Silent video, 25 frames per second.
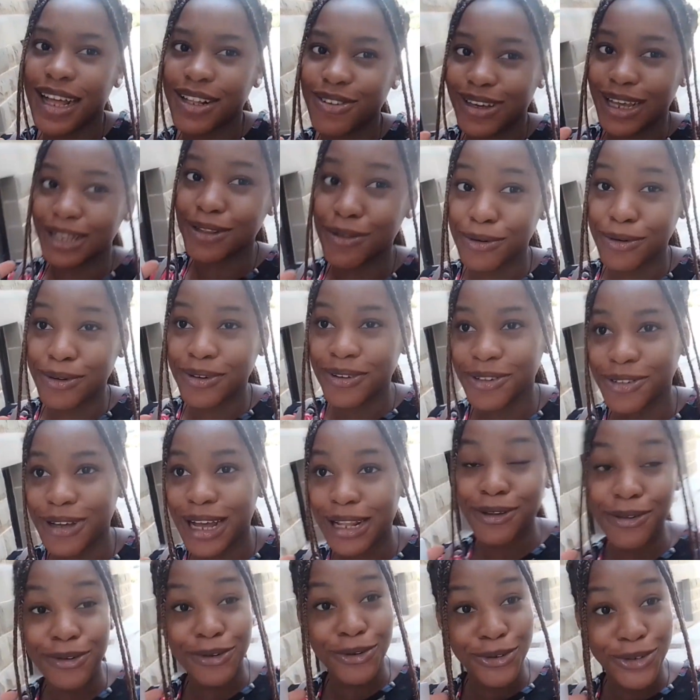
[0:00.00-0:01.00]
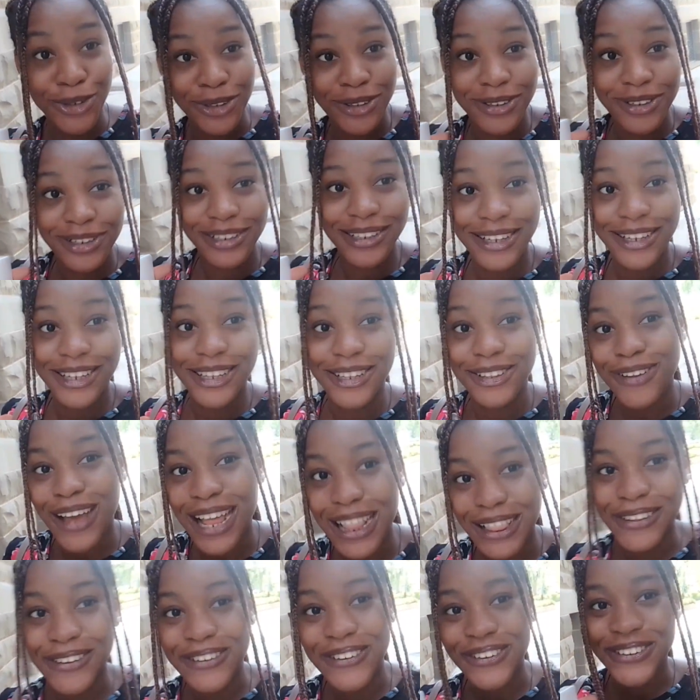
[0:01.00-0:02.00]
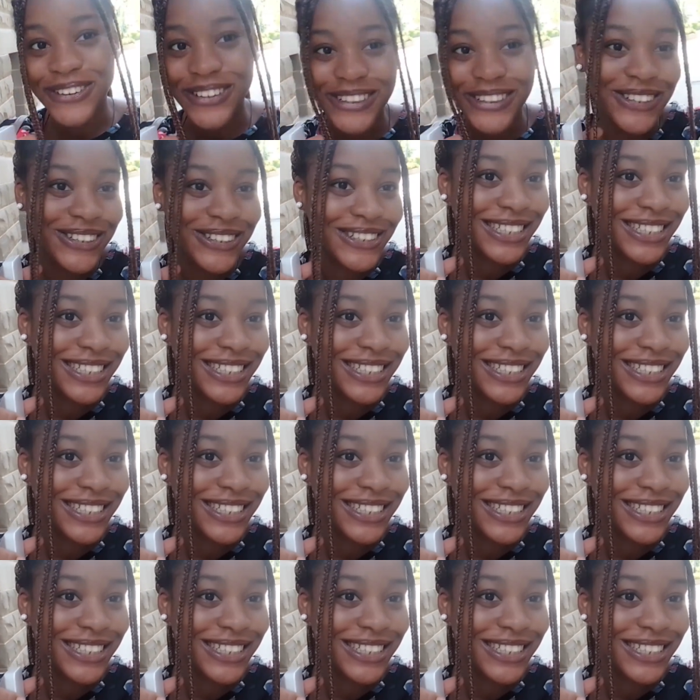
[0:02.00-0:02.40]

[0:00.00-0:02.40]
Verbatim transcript: do I look? Do I look good? Do I look good?